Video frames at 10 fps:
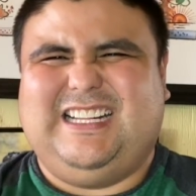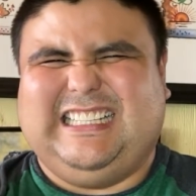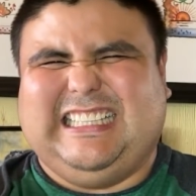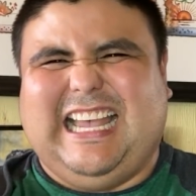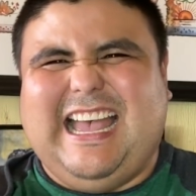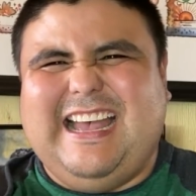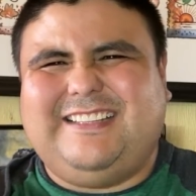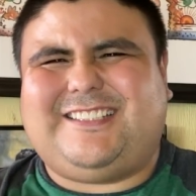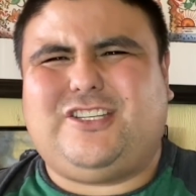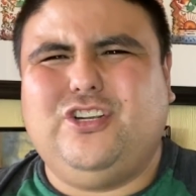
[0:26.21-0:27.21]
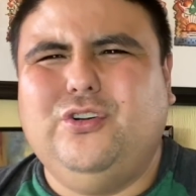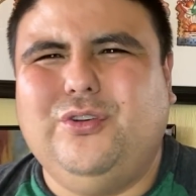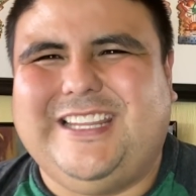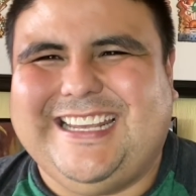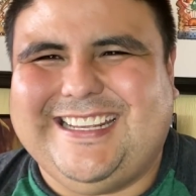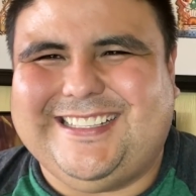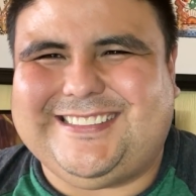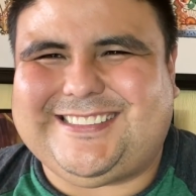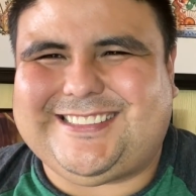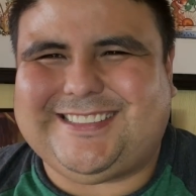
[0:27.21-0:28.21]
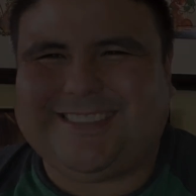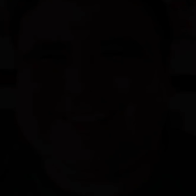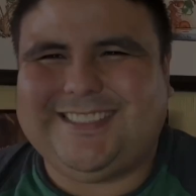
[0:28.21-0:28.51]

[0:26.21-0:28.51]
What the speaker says: Let's do this.